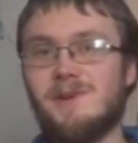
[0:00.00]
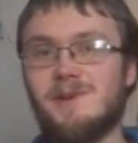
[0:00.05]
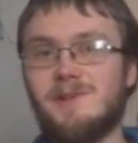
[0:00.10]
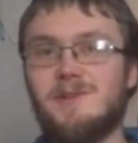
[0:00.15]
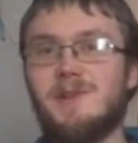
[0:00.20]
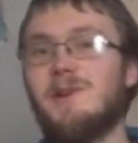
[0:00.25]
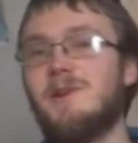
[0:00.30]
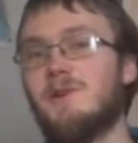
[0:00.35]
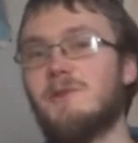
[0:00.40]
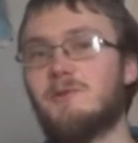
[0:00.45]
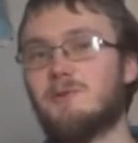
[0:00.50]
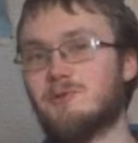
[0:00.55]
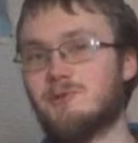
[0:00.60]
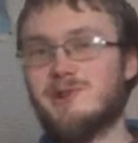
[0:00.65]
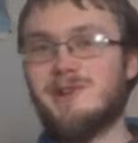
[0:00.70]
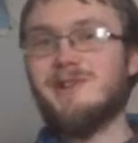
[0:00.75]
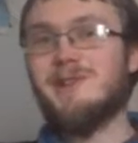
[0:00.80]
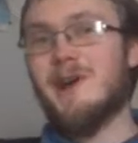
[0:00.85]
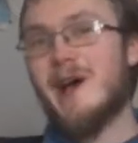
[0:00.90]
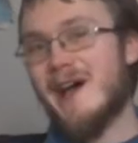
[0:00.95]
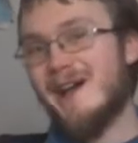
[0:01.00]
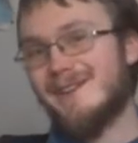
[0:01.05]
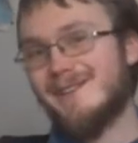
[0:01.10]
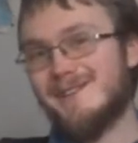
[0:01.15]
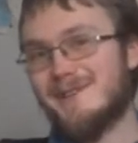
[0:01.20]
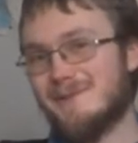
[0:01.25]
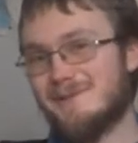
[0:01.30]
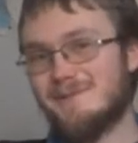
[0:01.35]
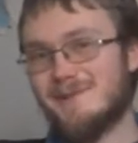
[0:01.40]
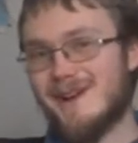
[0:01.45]
they don't realize
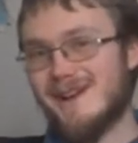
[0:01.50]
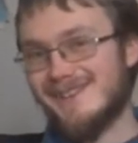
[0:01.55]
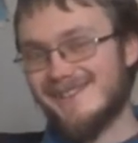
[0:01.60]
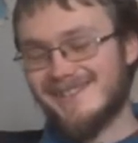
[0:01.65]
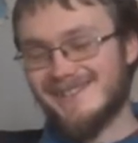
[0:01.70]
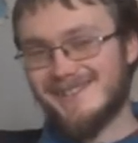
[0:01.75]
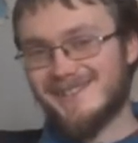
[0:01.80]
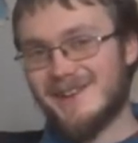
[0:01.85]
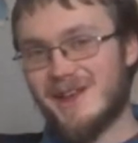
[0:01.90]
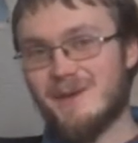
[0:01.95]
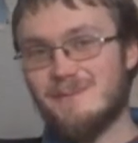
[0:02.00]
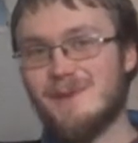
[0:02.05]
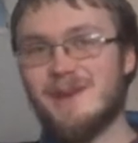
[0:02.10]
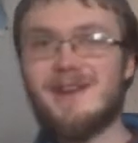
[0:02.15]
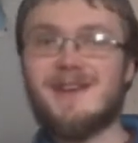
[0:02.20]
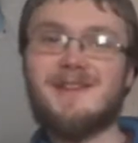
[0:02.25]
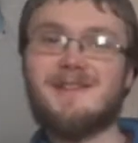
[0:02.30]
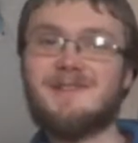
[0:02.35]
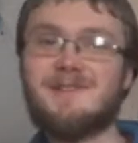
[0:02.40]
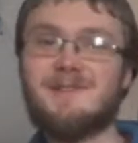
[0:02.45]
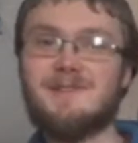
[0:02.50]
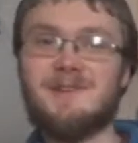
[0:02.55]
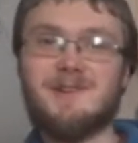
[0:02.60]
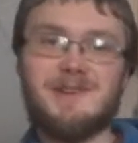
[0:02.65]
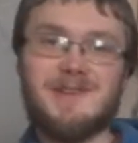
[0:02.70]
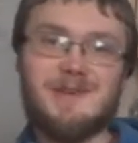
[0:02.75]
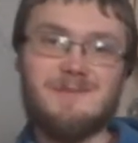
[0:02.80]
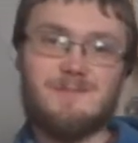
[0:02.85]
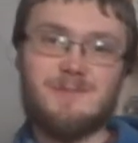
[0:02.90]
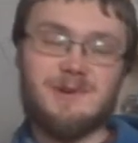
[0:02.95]
that frost is coming, and so they'll
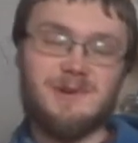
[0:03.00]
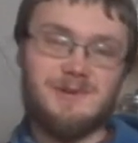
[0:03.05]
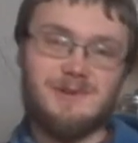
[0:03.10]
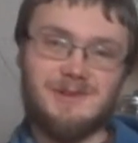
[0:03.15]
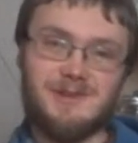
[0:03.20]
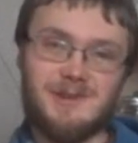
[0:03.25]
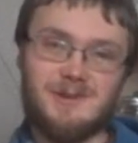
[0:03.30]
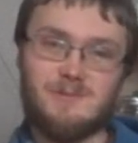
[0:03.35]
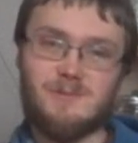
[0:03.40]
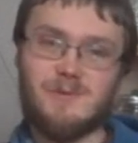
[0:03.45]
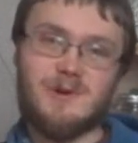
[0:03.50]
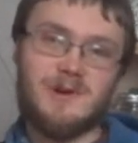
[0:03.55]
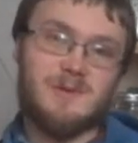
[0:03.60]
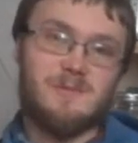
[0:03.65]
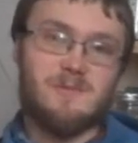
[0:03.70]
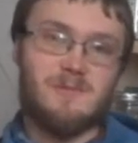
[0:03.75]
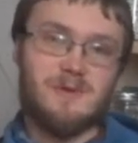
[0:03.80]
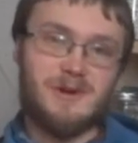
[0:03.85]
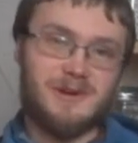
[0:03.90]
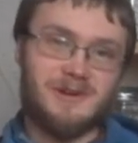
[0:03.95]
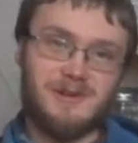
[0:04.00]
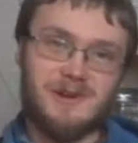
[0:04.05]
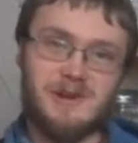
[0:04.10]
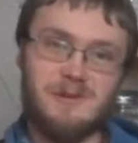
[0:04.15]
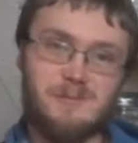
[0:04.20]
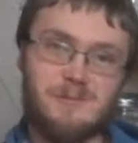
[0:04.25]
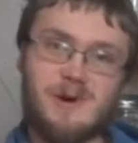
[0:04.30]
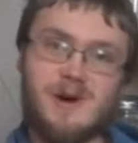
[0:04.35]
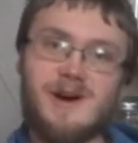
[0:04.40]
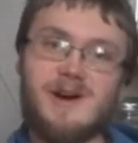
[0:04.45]
keep producing more and more green
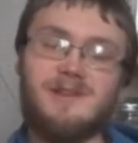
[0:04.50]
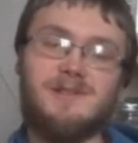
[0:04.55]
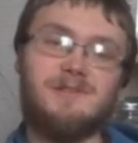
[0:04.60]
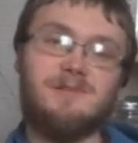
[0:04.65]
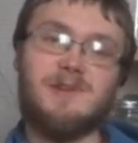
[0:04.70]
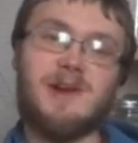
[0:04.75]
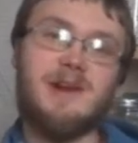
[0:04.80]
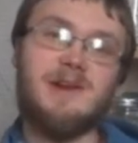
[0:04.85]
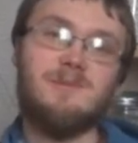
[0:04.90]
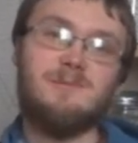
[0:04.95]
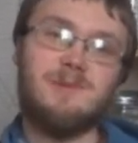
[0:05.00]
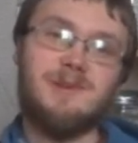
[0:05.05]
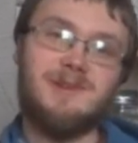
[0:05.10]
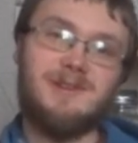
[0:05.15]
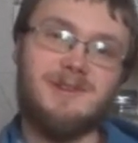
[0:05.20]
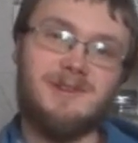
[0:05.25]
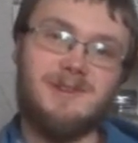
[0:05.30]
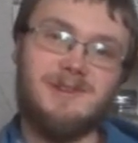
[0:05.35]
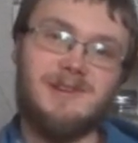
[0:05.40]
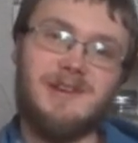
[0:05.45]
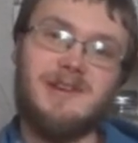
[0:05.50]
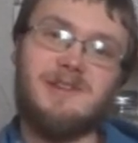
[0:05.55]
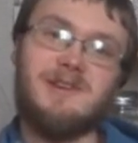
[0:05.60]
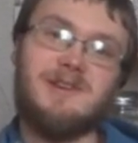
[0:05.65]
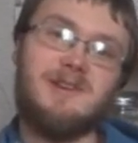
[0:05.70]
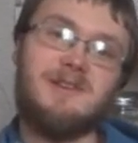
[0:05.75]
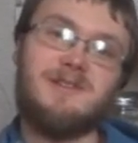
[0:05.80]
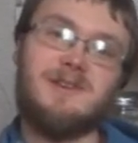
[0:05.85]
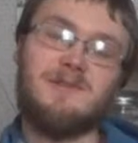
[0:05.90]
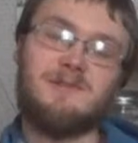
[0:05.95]
pods right up until the day
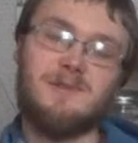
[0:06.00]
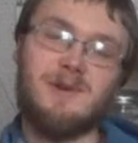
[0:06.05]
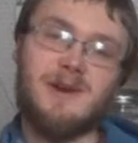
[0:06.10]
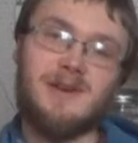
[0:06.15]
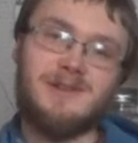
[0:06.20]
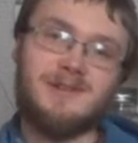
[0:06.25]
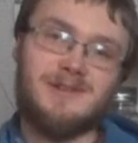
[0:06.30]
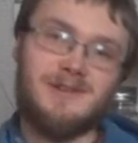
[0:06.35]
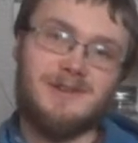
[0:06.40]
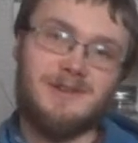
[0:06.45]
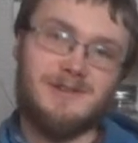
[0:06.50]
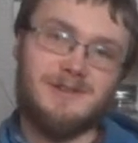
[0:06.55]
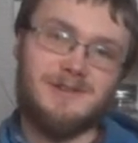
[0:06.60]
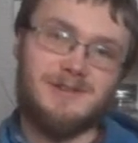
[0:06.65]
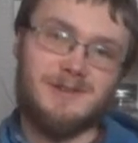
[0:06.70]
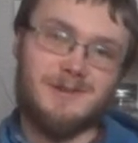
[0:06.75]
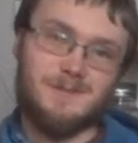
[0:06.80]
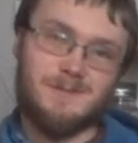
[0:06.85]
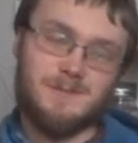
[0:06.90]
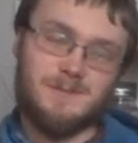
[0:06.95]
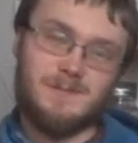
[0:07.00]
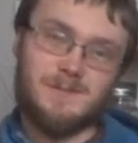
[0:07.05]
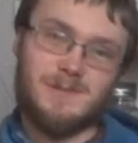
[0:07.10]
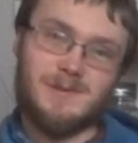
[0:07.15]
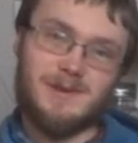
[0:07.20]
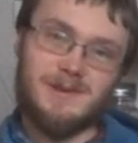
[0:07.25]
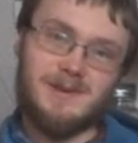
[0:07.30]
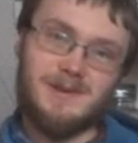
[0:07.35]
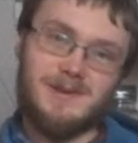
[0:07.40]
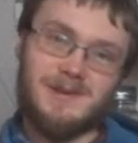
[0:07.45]
that a frost kills them.
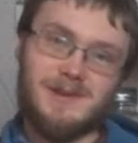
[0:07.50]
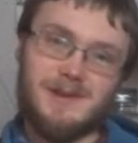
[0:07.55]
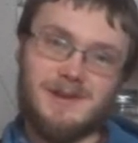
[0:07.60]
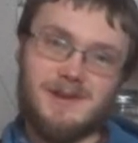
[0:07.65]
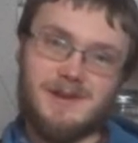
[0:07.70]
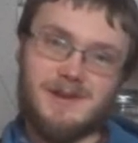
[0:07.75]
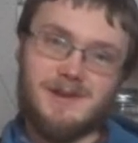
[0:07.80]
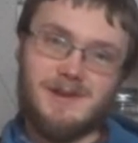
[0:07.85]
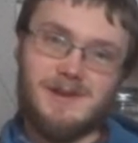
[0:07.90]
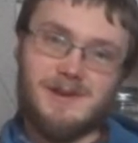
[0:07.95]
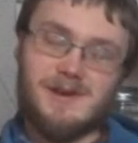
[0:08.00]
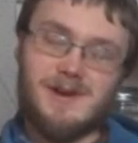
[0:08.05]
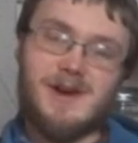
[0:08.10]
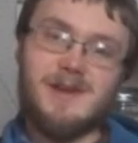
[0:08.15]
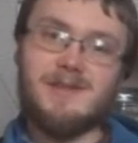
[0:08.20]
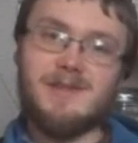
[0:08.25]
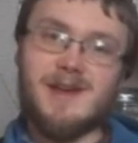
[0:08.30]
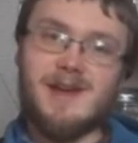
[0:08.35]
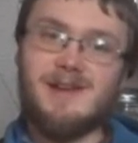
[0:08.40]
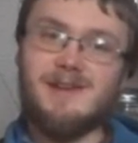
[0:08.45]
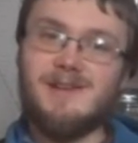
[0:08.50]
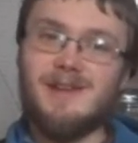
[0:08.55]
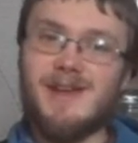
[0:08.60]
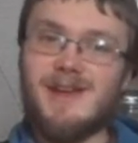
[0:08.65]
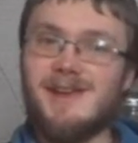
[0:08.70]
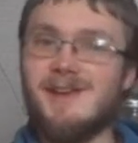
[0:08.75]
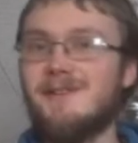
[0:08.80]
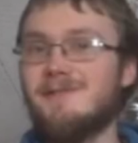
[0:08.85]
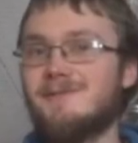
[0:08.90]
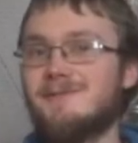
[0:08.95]
On that
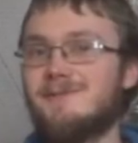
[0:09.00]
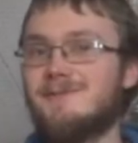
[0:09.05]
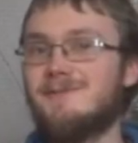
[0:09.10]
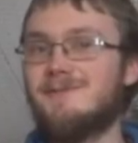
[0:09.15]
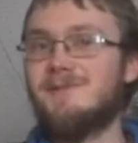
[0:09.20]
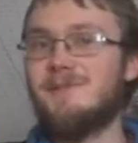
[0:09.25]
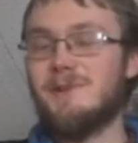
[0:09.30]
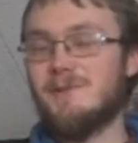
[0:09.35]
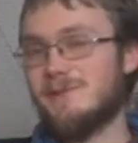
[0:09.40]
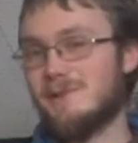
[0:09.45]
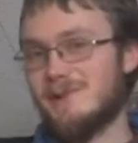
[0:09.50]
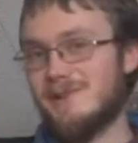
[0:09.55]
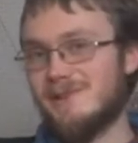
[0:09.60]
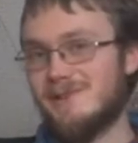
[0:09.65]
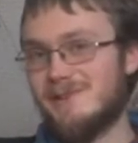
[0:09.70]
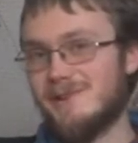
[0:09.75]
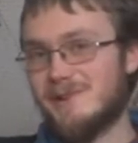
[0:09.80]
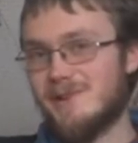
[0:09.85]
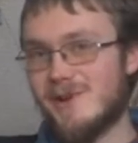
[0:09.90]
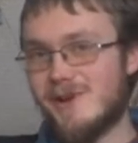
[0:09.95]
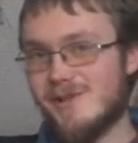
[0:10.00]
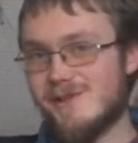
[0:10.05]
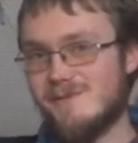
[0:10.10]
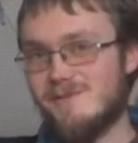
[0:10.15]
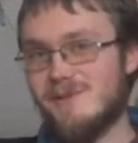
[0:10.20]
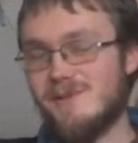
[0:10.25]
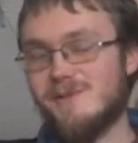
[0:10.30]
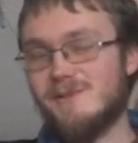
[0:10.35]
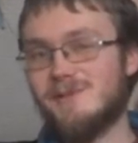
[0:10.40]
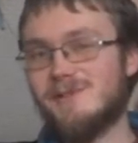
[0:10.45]
day, don't consider all of
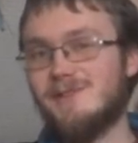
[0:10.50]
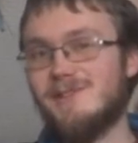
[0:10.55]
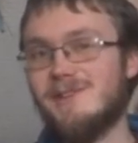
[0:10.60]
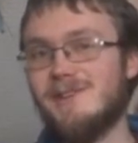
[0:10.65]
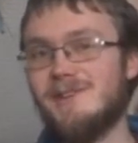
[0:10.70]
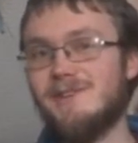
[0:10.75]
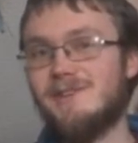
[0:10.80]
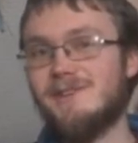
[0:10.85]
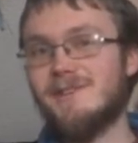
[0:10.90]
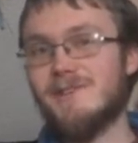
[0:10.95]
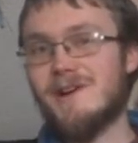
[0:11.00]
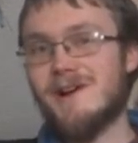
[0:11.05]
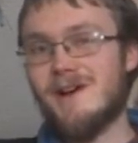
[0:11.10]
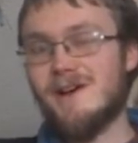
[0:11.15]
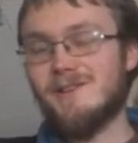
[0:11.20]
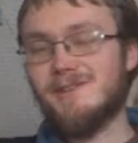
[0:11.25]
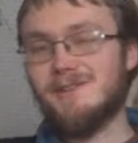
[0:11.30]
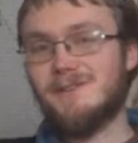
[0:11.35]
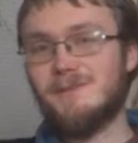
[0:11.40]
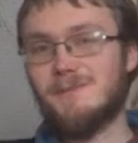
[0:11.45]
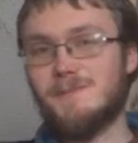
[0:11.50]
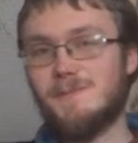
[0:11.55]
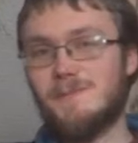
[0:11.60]
those seeds lost.